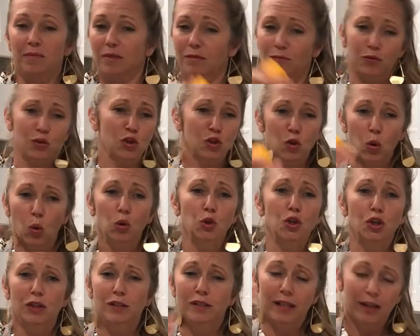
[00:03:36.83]

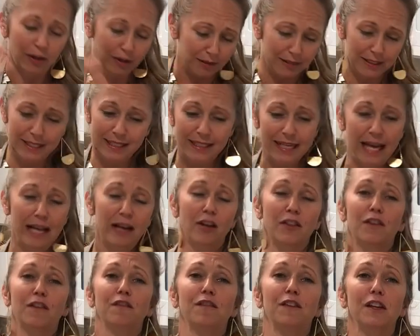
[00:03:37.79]
soldiers that are dead on
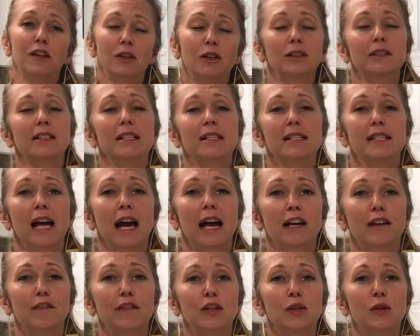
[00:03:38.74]
the field inside
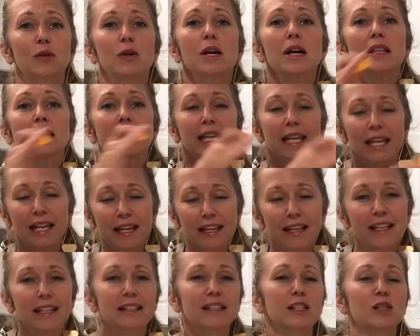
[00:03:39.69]
of you, the
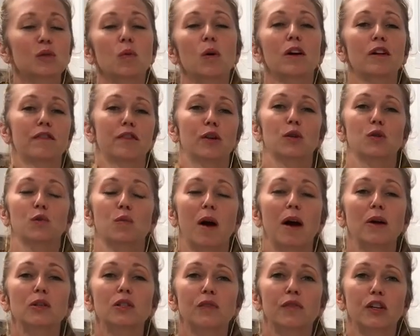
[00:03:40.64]
kidneys is one of those
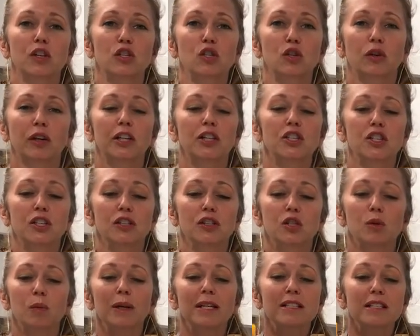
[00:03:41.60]
routes of excretion.
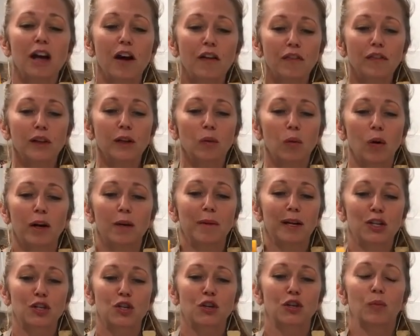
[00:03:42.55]
So we definitely want to
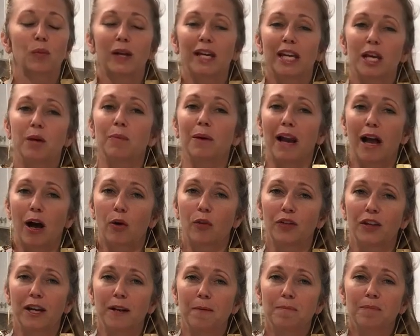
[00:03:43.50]
make sure that we keep it
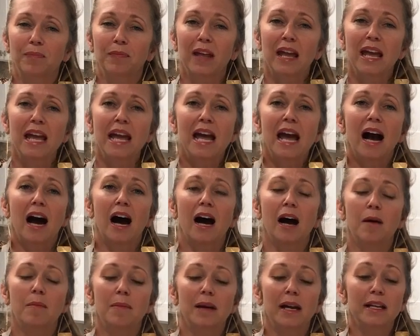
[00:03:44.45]
healthy.
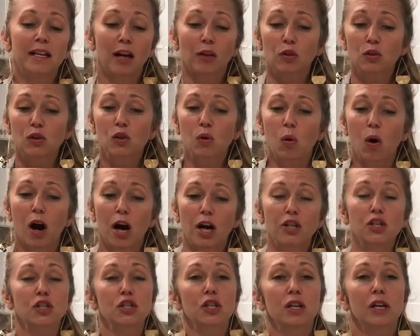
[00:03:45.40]
And yellow
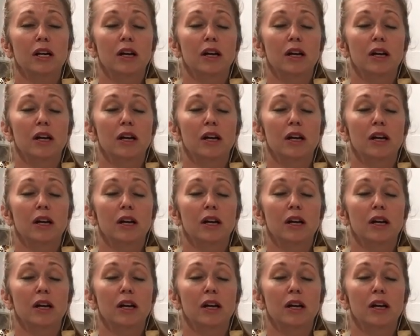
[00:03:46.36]
squash,